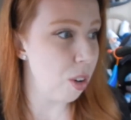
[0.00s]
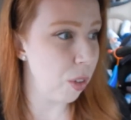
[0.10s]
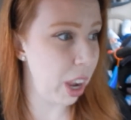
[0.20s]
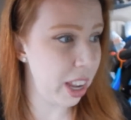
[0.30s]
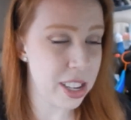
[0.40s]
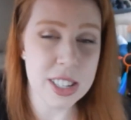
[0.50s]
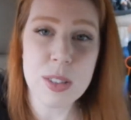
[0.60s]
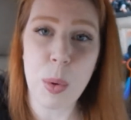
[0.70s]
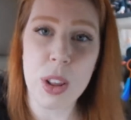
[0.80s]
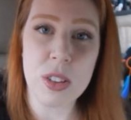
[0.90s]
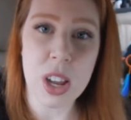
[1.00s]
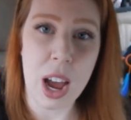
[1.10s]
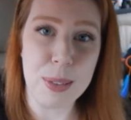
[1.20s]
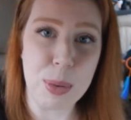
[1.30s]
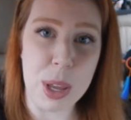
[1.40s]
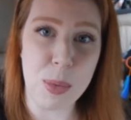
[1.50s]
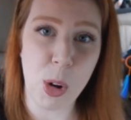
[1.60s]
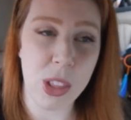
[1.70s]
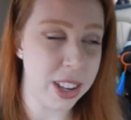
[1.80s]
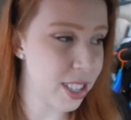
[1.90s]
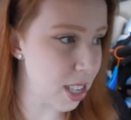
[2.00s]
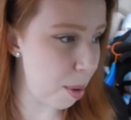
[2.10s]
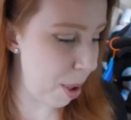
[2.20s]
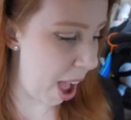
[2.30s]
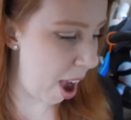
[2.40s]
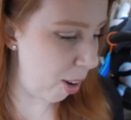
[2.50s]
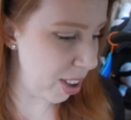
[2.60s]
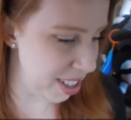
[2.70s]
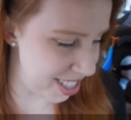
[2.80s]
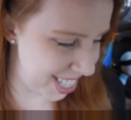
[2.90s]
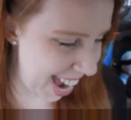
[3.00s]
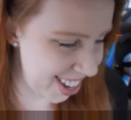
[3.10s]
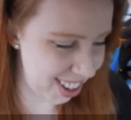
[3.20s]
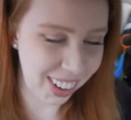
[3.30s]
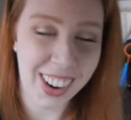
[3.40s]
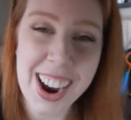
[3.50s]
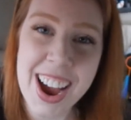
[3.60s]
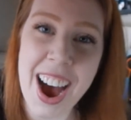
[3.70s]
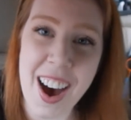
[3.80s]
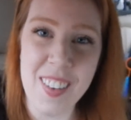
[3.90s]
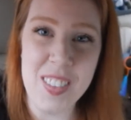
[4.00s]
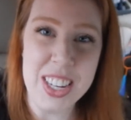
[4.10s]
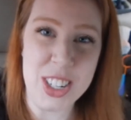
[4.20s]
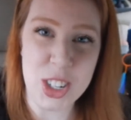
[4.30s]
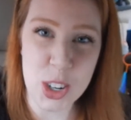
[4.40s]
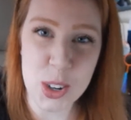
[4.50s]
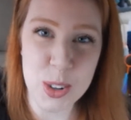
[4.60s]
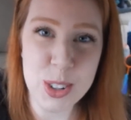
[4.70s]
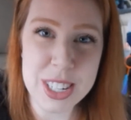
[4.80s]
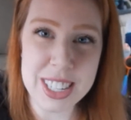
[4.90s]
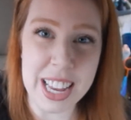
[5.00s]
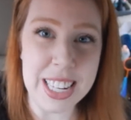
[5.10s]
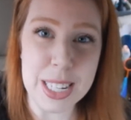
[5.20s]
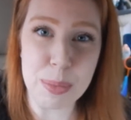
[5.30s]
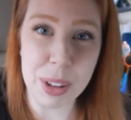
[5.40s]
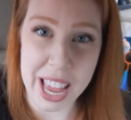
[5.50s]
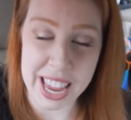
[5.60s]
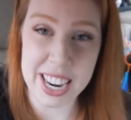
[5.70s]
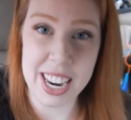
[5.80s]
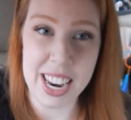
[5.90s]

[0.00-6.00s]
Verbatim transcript: Rick is one of those odd people that somehow in the center of his shoes they split.